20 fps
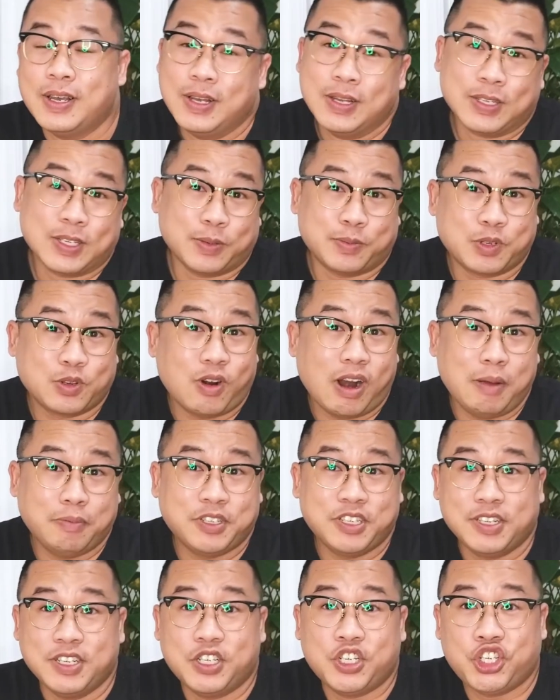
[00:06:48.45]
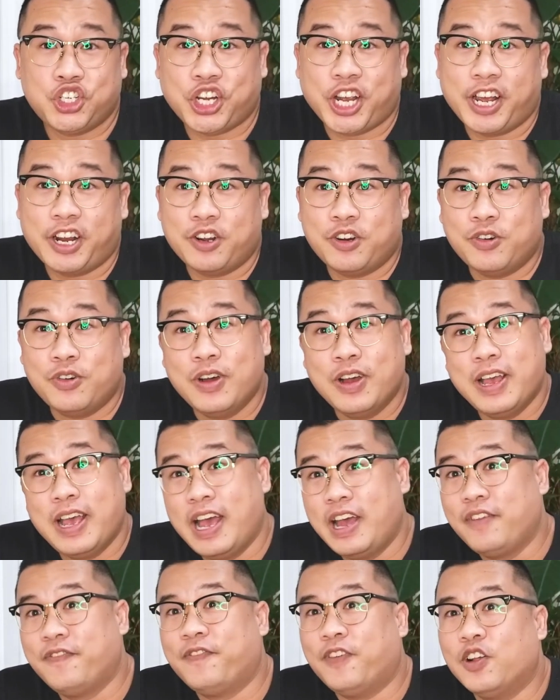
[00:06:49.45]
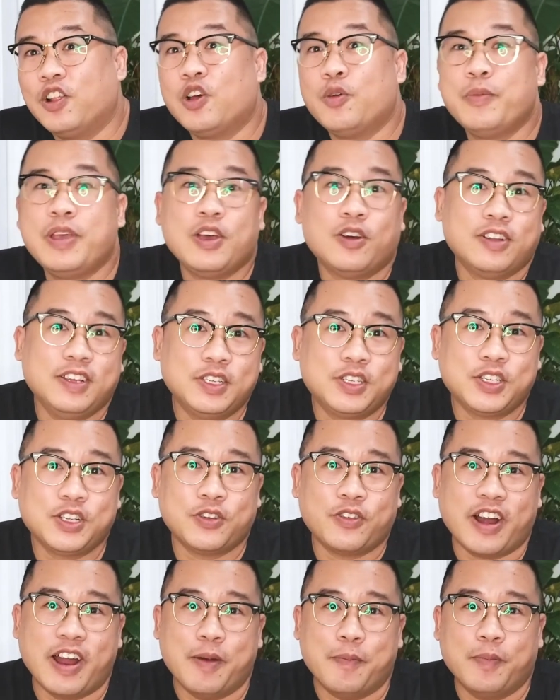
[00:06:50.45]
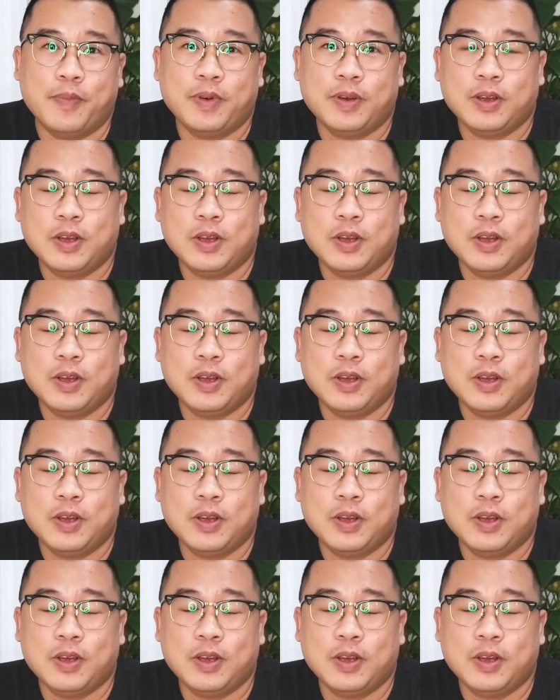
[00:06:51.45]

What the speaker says: Subscribe to this channel and follow me on Instagram.